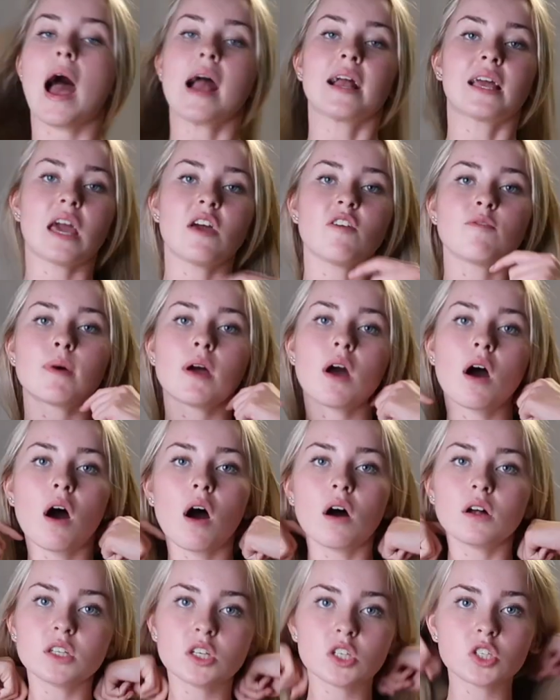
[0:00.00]
I gave it my
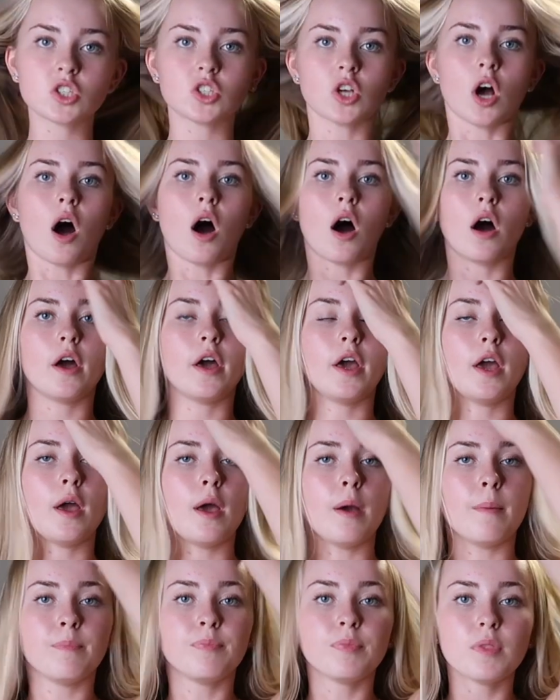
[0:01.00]
hardest shot,
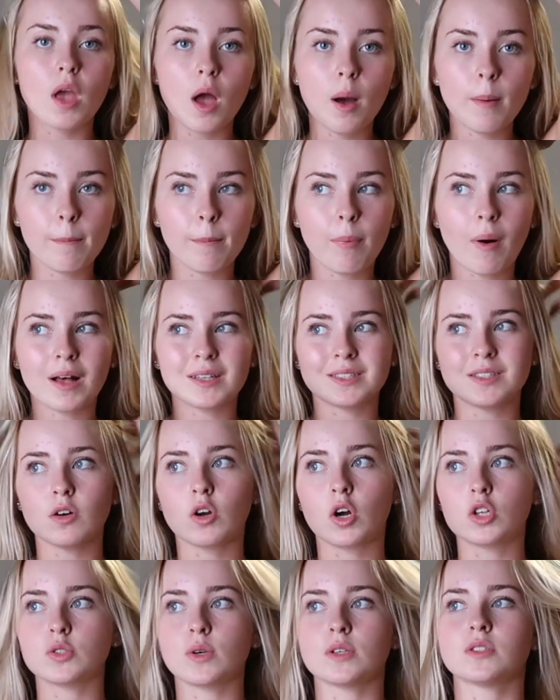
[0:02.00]
um, but I
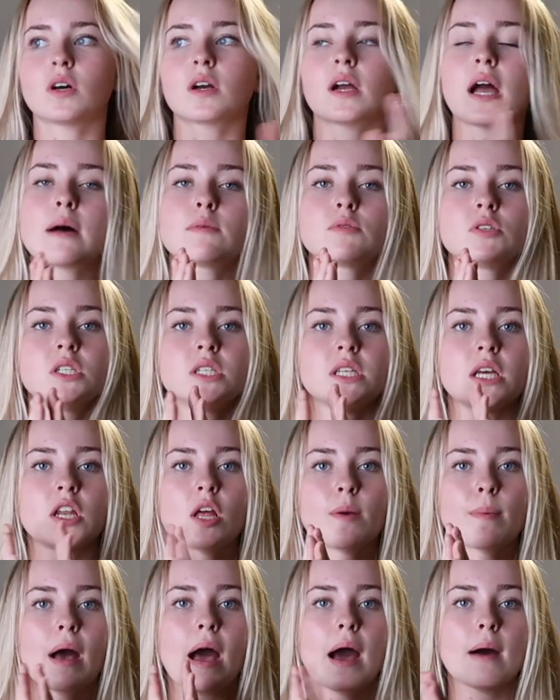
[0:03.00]
still can't do it. So I captioned it,
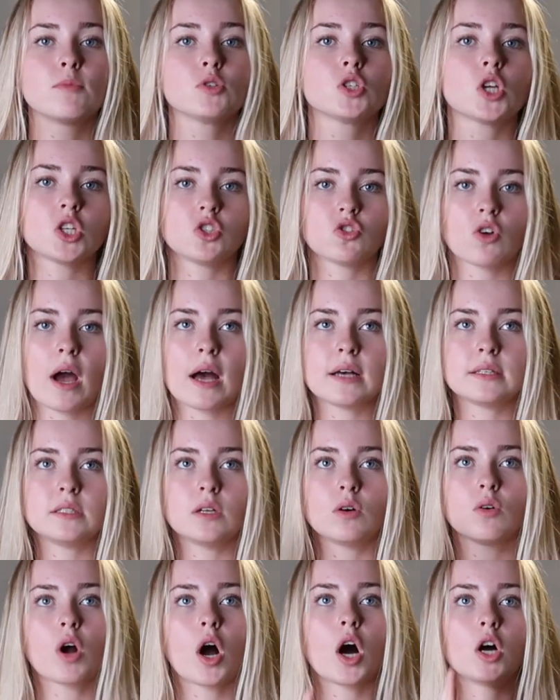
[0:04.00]
no matter how much I try, I
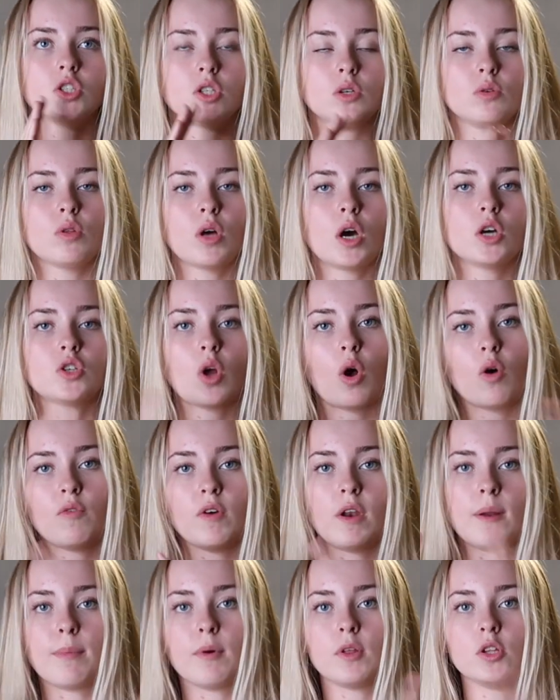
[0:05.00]
still can't do the
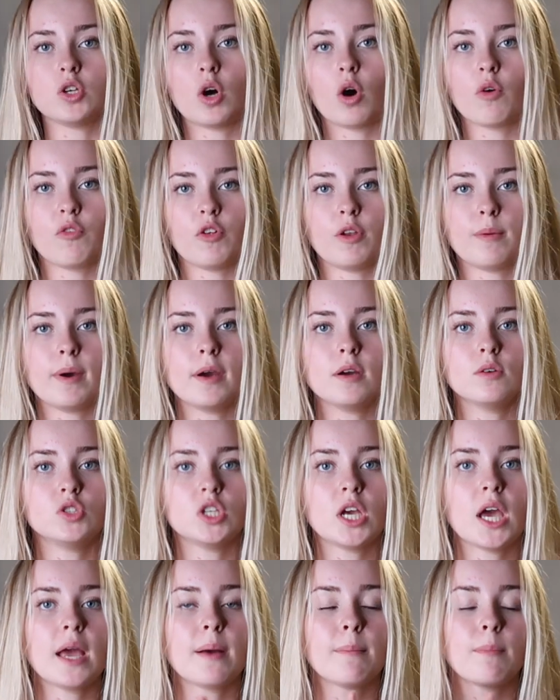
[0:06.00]
dolphin and put the dolphin
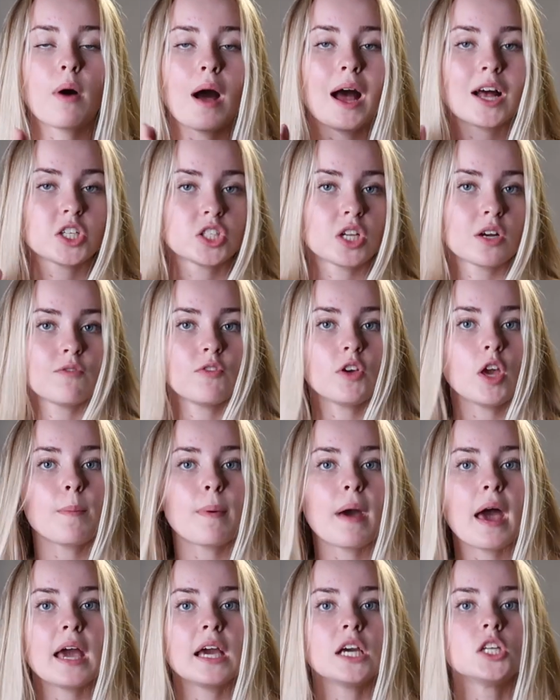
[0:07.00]
emoji and put hashtag
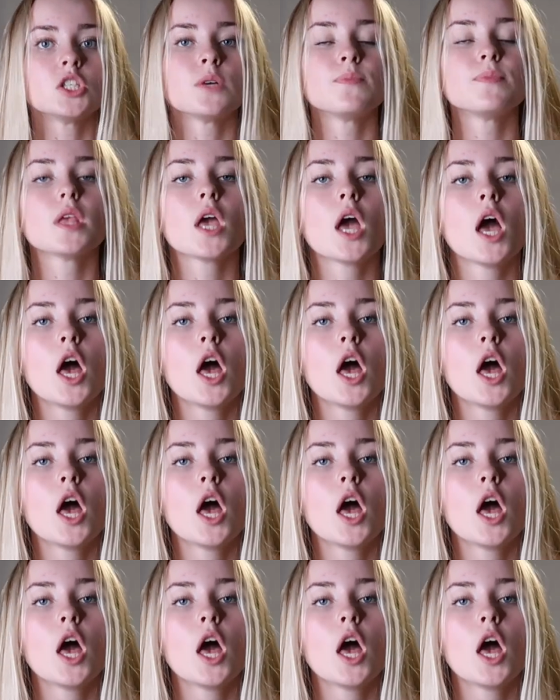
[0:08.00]
for page.